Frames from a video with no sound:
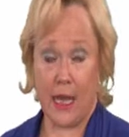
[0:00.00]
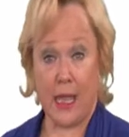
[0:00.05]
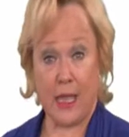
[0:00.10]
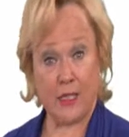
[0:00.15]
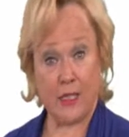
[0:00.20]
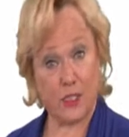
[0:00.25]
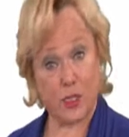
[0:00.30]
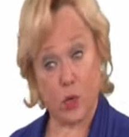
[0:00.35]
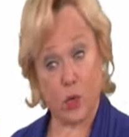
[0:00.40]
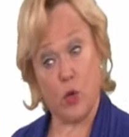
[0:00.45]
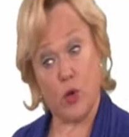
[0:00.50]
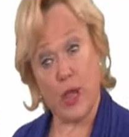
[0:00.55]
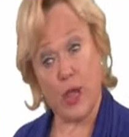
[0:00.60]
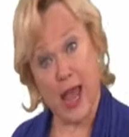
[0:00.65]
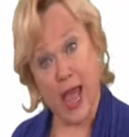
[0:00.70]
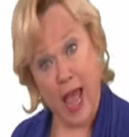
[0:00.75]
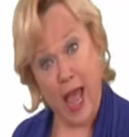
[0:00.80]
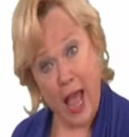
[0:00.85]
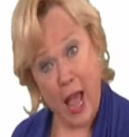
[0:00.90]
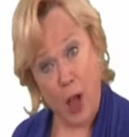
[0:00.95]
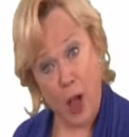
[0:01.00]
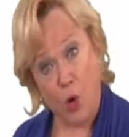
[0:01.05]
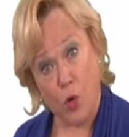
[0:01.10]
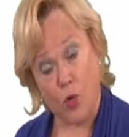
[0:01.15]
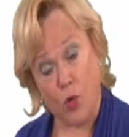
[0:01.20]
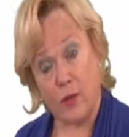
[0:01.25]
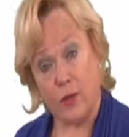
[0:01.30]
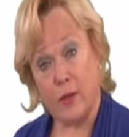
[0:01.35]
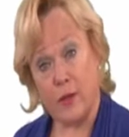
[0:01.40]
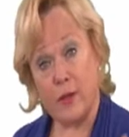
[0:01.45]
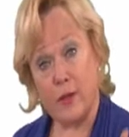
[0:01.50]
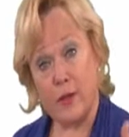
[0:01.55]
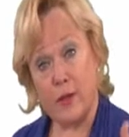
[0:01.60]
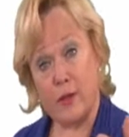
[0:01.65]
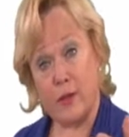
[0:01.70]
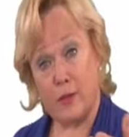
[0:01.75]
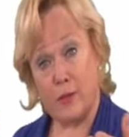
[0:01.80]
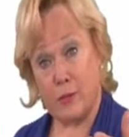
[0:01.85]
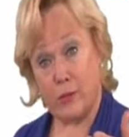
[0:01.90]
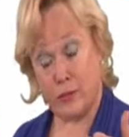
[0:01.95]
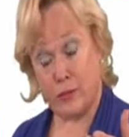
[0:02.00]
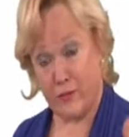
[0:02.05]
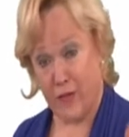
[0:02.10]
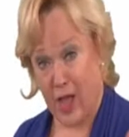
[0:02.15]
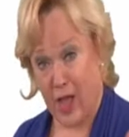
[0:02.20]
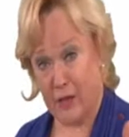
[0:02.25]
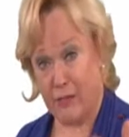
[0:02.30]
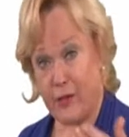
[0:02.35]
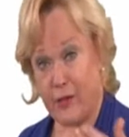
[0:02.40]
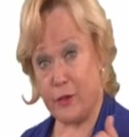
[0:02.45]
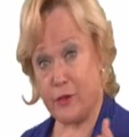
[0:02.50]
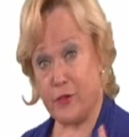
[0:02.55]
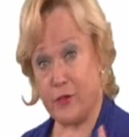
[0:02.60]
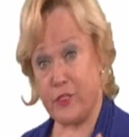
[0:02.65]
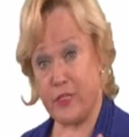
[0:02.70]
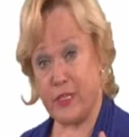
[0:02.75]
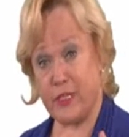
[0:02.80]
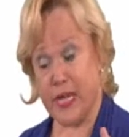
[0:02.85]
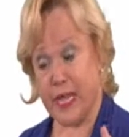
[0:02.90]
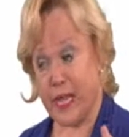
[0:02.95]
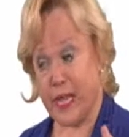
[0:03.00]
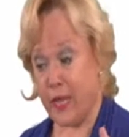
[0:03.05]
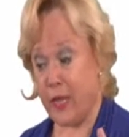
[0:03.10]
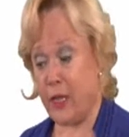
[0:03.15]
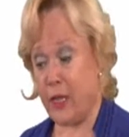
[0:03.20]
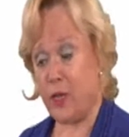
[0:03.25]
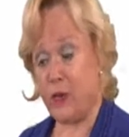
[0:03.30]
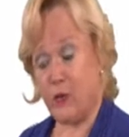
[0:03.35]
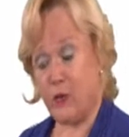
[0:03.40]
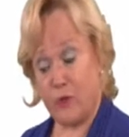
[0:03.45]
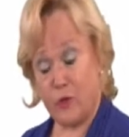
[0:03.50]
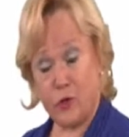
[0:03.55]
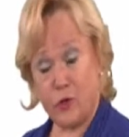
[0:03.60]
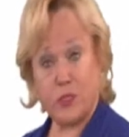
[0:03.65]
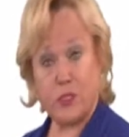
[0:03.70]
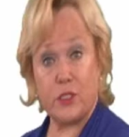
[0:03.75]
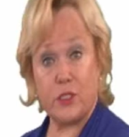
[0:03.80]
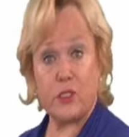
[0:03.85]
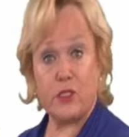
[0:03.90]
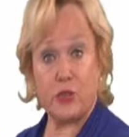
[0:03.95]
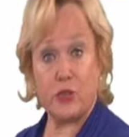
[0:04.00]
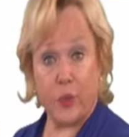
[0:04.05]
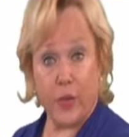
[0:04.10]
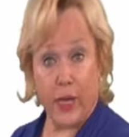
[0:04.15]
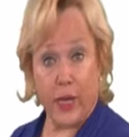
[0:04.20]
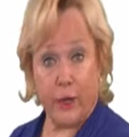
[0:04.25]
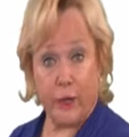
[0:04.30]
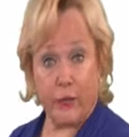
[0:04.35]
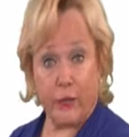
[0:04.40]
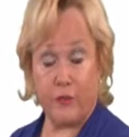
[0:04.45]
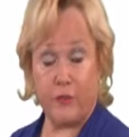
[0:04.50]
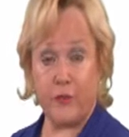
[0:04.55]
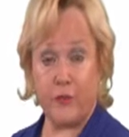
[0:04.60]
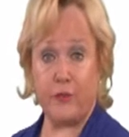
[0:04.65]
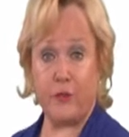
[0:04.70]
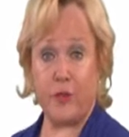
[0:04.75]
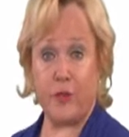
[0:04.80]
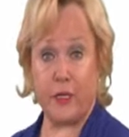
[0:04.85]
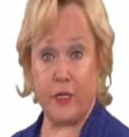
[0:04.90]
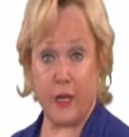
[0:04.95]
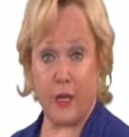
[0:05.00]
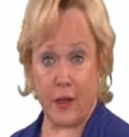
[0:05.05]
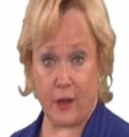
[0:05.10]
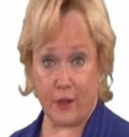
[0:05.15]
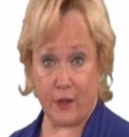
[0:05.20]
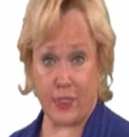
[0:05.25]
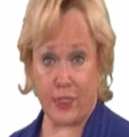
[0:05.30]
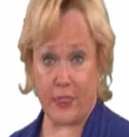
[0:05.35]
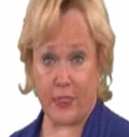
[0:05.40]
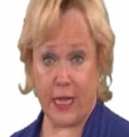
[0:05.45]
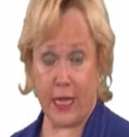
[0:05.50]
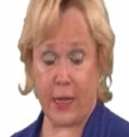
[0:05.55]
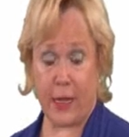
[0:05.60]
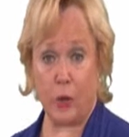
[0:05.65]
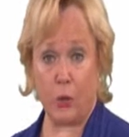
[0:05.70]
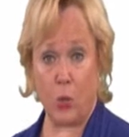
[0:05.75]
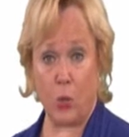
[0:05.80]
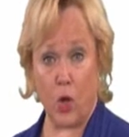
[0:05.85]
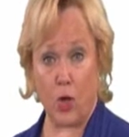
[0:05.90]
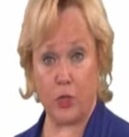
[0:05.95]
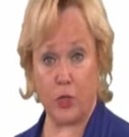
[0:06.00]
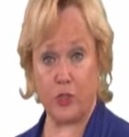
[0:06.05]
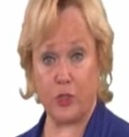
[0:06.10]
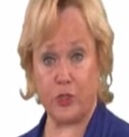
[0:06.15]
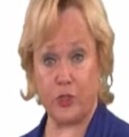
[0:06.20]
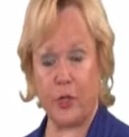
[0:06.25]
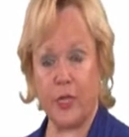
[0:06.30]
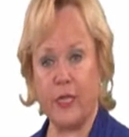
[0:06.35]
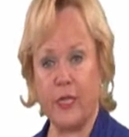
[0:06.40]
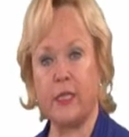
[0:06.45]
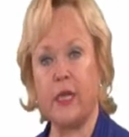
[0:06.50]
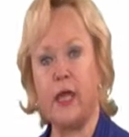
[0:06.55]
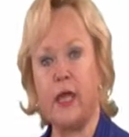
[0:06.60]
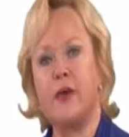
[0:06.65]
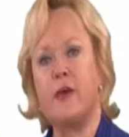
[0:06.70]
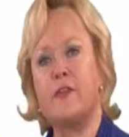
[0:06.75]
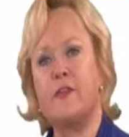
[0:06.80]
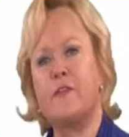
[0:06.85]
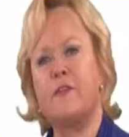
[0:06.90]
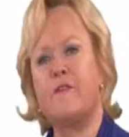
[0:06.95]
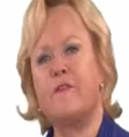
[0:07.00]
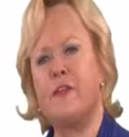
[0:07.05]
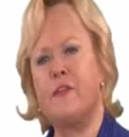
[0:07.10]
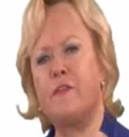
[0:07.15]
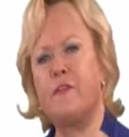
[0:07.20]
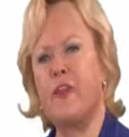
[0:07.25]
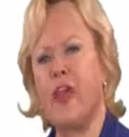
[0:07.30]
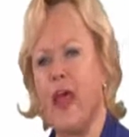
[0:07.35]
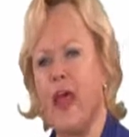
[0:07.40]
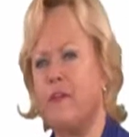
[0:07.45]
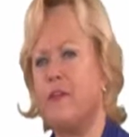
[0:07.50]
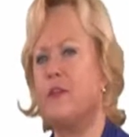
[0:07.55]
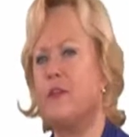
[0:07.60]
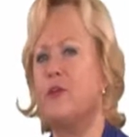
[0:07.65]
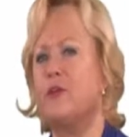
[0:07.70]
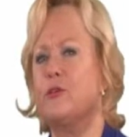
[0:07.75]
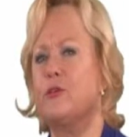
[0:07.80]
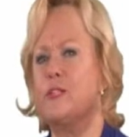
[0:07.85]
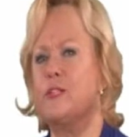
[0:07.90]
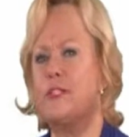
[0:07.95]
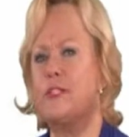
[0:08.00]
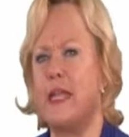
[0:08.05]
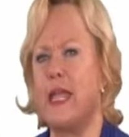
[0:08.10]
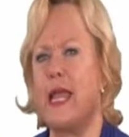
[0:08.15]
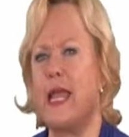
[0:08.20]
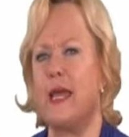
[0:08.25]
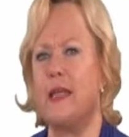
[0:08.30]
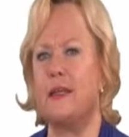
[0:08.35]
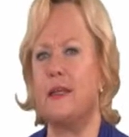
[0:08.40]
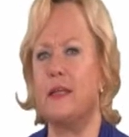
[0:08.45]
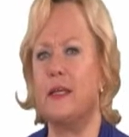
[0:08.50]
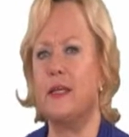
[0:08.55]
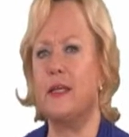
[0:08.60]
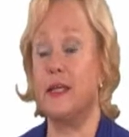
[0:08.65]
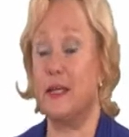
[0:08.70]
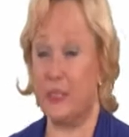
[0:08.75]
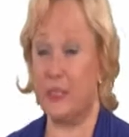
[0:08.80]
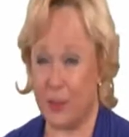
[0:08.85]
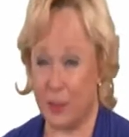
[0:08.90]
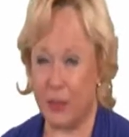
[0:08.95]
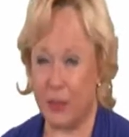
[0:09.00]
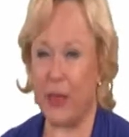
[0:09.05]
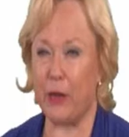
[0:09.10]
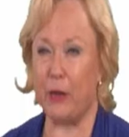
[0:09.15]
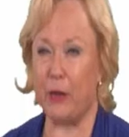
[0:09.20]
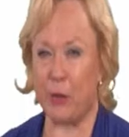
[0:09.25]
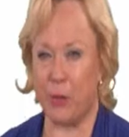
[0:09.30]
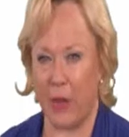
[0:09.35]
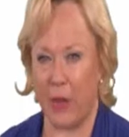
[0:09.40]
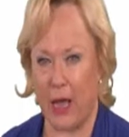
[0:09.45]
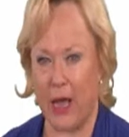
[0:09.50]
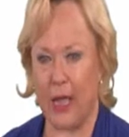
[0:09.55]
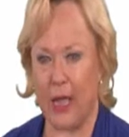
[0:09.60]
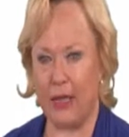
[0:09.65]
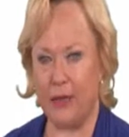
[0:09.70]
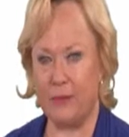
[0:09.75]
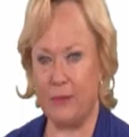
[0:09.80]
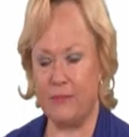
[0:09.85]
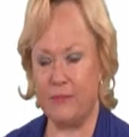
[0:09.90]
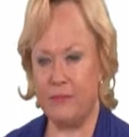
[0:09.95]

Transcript: And so now $500 a day versus $350 a day on Water Street, the Fifth Avenue stand is a better buy.